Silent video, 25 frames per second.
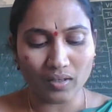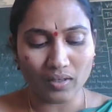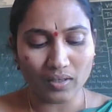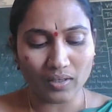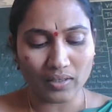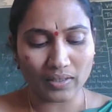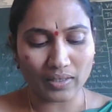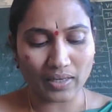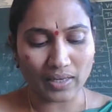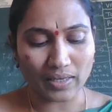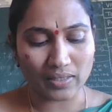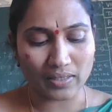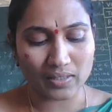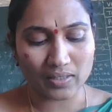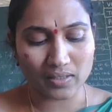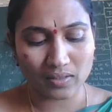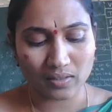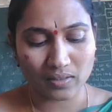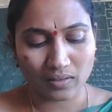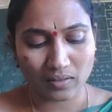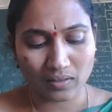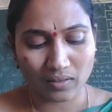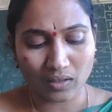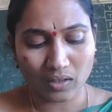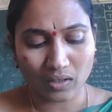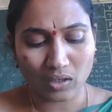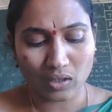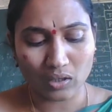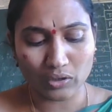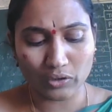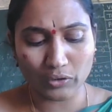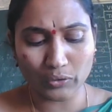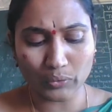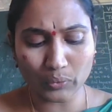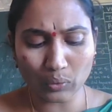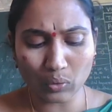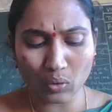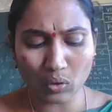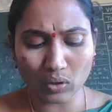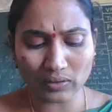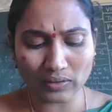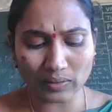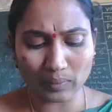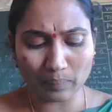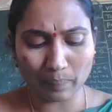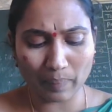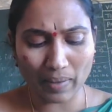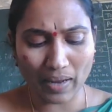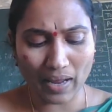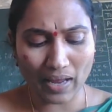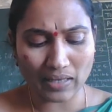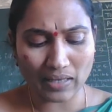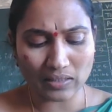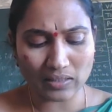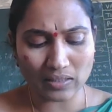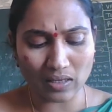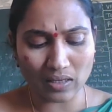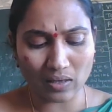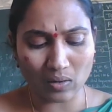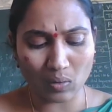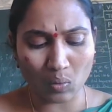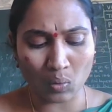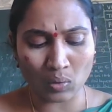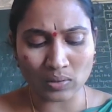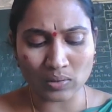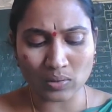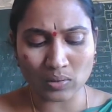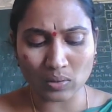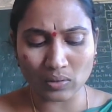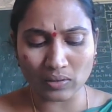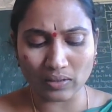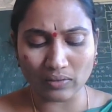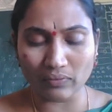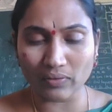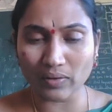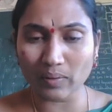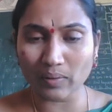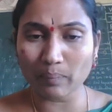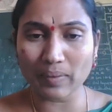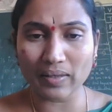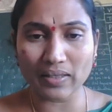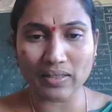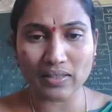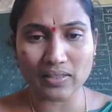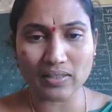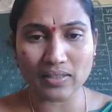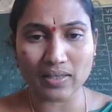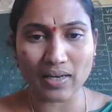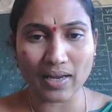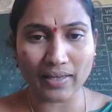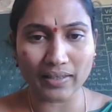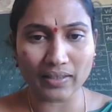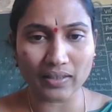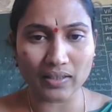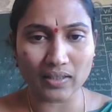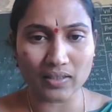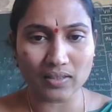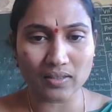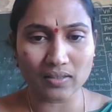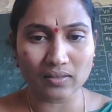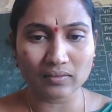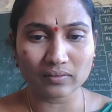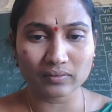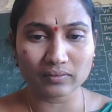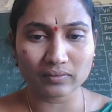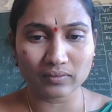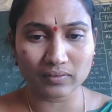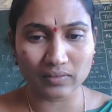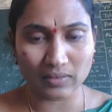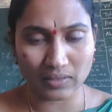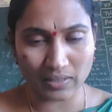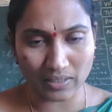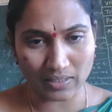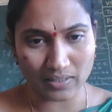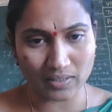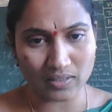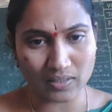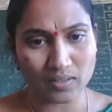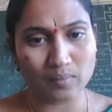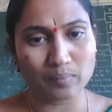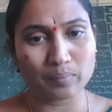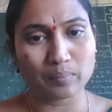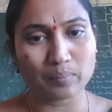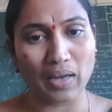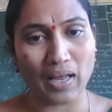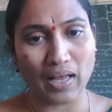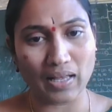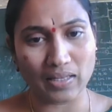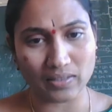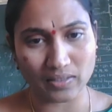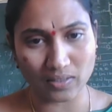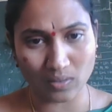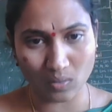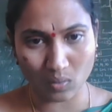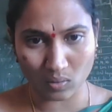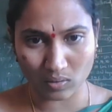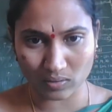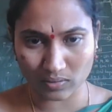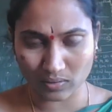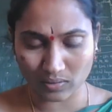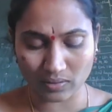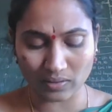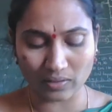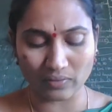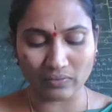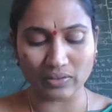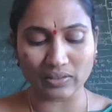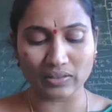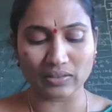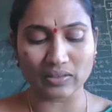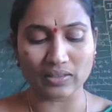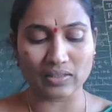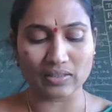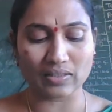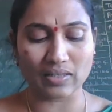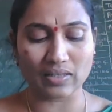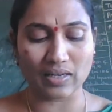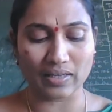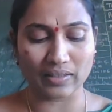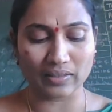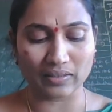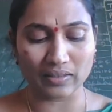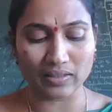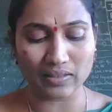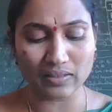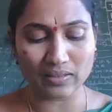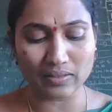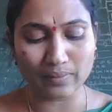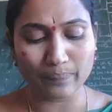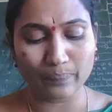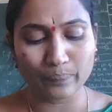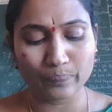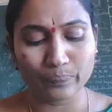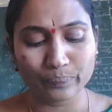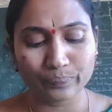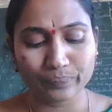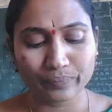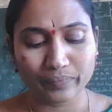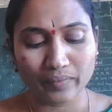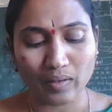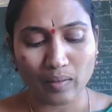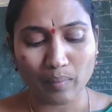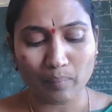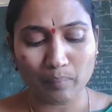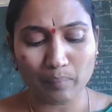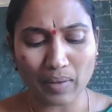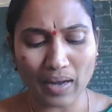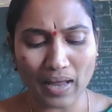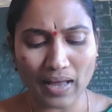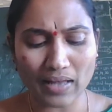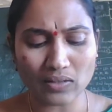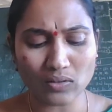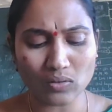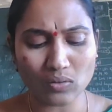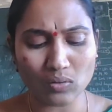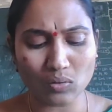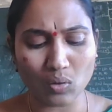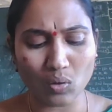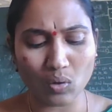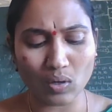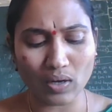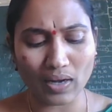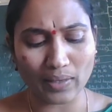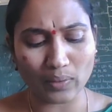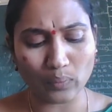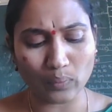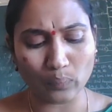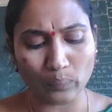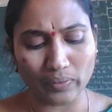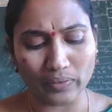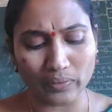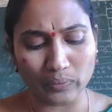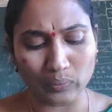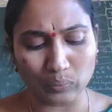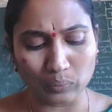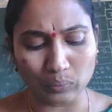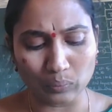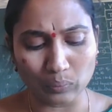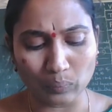Next, you know that plants are also living beings like us. Yes, plants are also living things like us. Plants grow like we do,